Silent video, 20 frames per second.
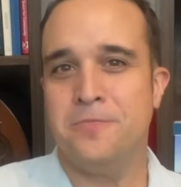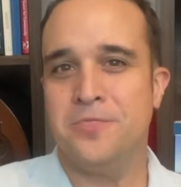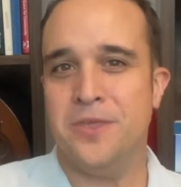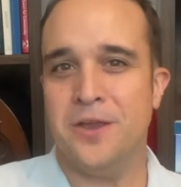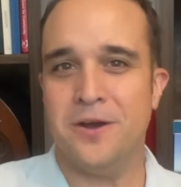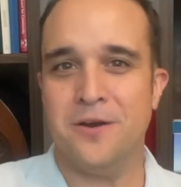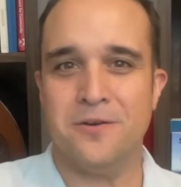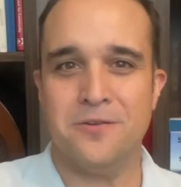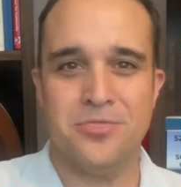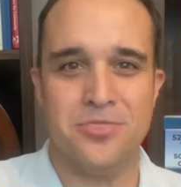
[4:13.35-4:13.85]

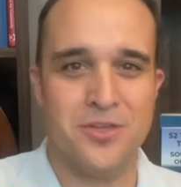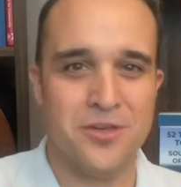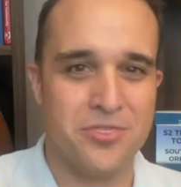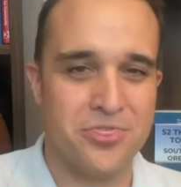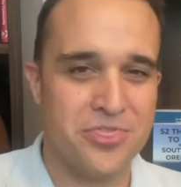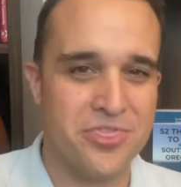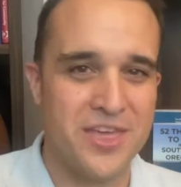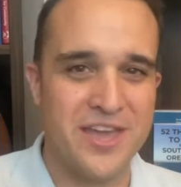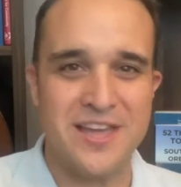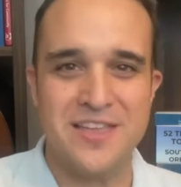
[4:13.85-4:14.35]
They're the
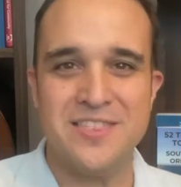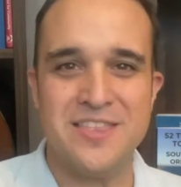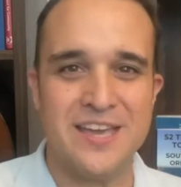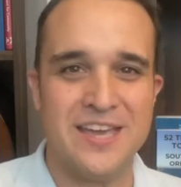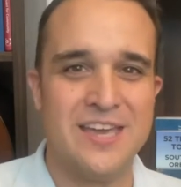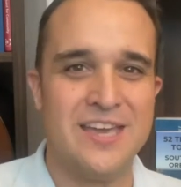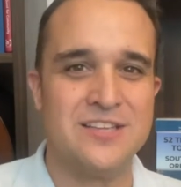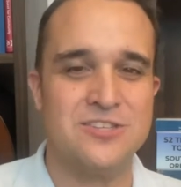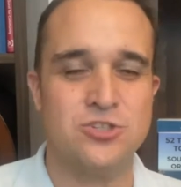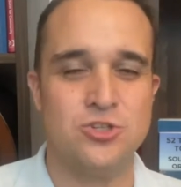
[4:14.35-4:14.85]
thing
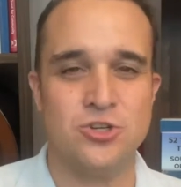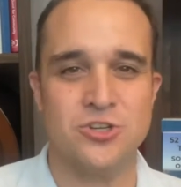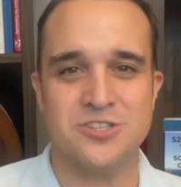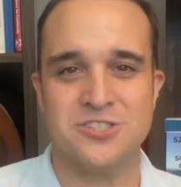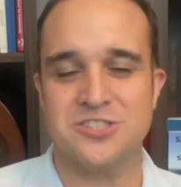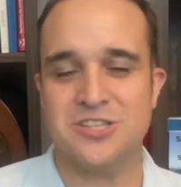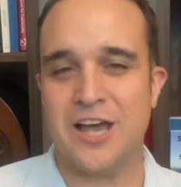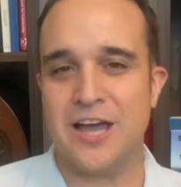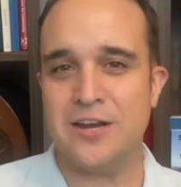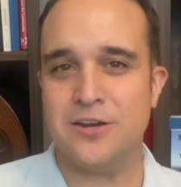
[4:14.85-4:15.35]
that gets you
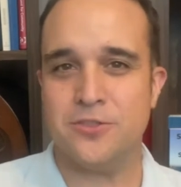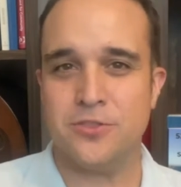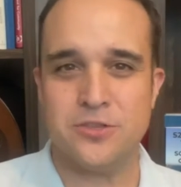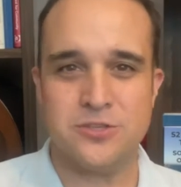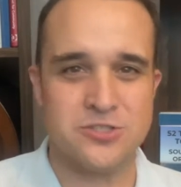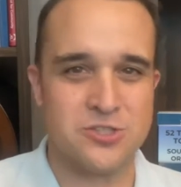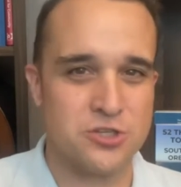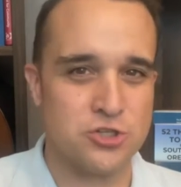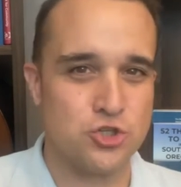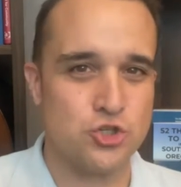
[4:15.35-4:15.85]
excited.
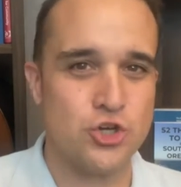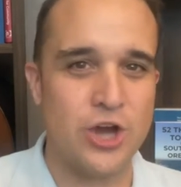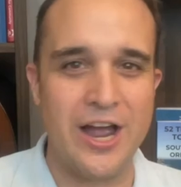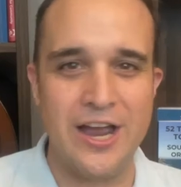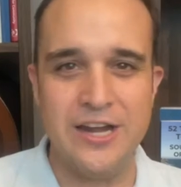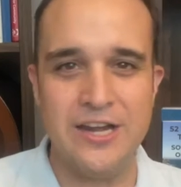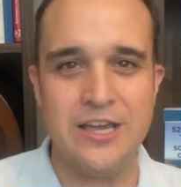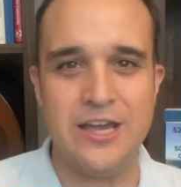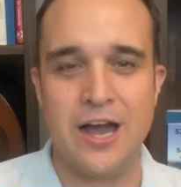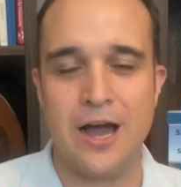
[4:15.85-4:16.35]
It's a
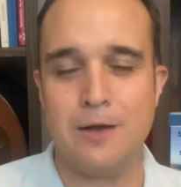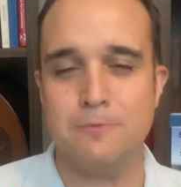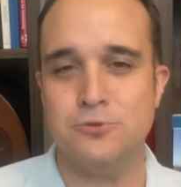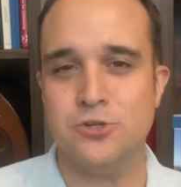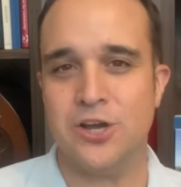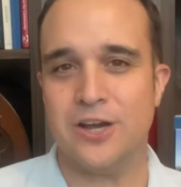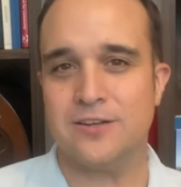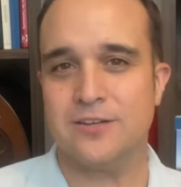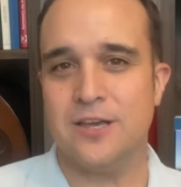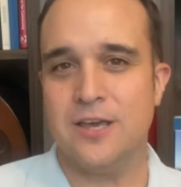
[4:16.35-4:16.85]
shiny
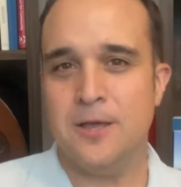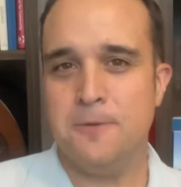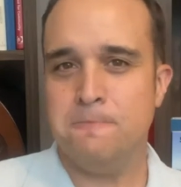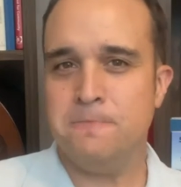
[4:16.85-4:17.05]
object.